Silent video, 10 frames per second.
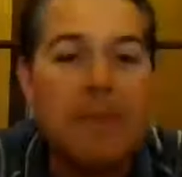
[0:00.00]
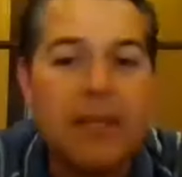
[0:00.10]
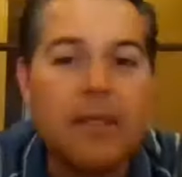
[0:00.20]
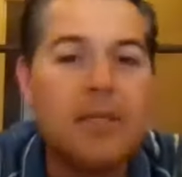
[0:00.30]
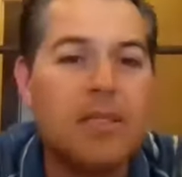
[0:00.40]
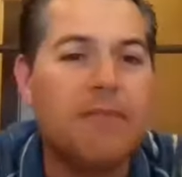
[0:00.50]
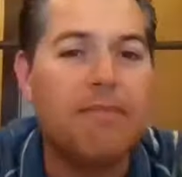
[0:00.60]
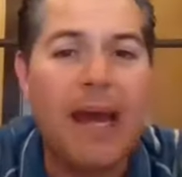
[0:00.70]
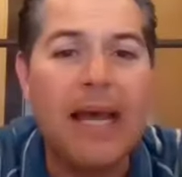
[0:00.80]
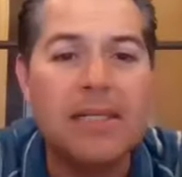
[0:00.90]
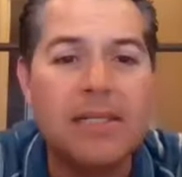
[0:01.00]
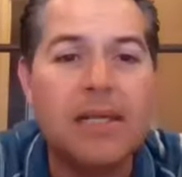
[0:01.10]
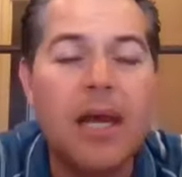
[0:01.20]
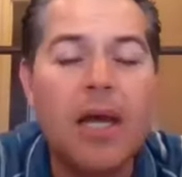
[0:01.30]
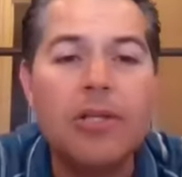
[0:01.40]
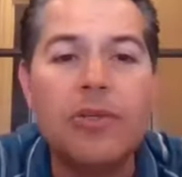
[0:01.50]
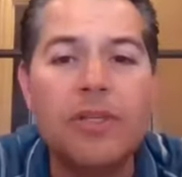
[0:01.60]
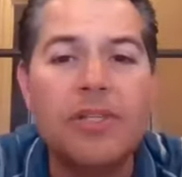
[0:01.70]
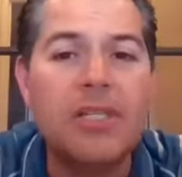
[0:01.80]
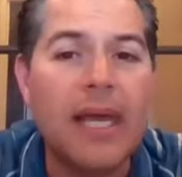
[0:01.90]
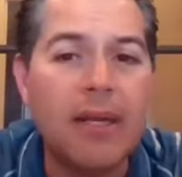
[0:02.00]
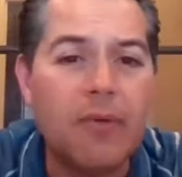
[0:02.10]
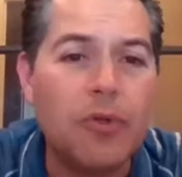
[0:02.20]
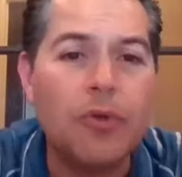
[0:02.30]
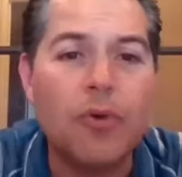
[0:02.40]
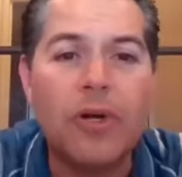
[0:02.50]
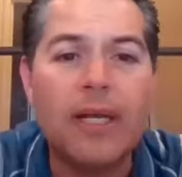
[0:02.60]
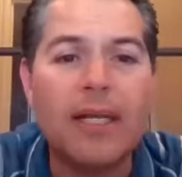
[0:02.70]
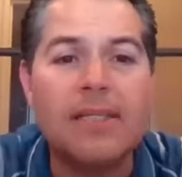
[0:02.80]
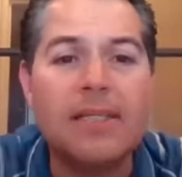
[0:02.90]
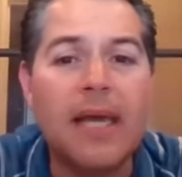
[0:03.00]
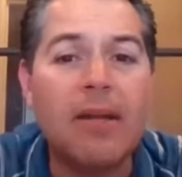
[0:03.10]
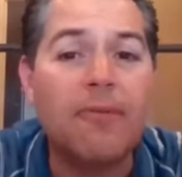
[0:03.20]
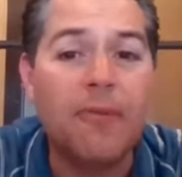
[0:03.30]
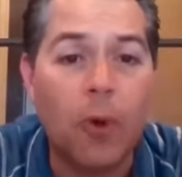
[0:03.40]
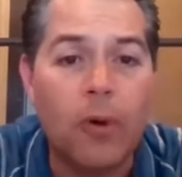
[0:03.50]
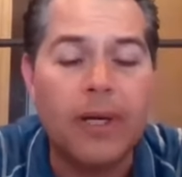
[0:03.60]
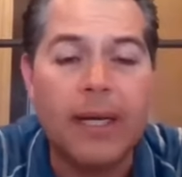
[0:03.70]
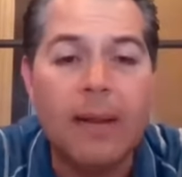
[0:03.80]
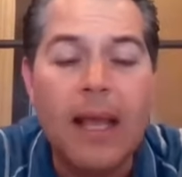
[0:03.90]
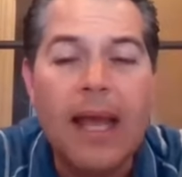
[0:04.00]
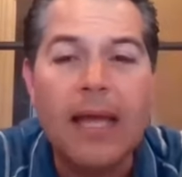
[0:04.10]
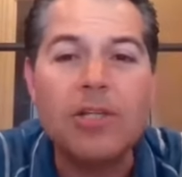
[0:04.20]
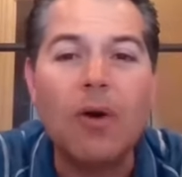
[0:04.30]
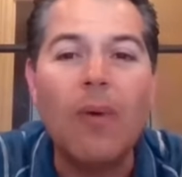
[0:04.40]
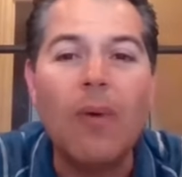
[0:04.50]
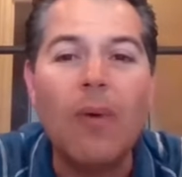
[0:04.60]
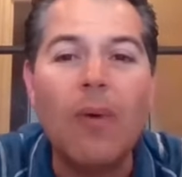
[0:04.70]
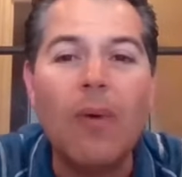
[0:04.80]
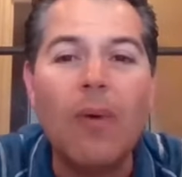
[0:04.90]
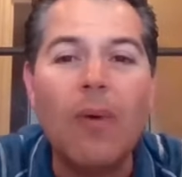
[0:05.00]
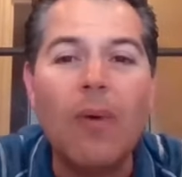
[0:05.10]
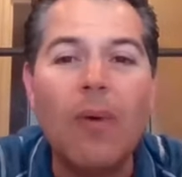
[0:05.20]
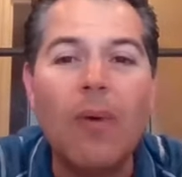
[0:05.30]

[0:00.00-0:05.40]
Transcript: millions of masks to the state of New York and the state of Florida. And so I was able to